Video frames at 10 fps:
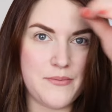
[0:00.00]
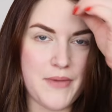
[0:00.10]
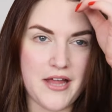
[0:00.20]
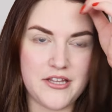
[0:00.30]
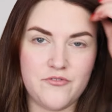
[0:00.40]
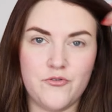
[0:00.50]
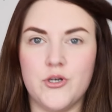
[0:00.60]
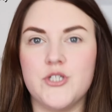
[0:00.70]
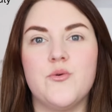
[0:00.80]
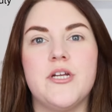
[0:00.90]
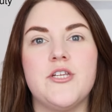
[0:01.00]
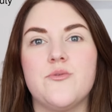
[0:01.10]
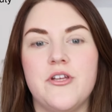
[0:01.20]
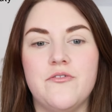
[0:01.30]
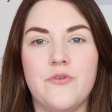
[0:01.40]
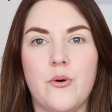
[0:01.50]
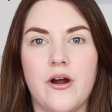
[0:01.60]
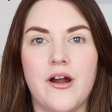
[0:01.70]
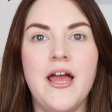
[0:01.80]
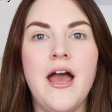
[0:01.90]
palette for
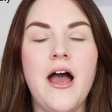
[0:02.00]
2024.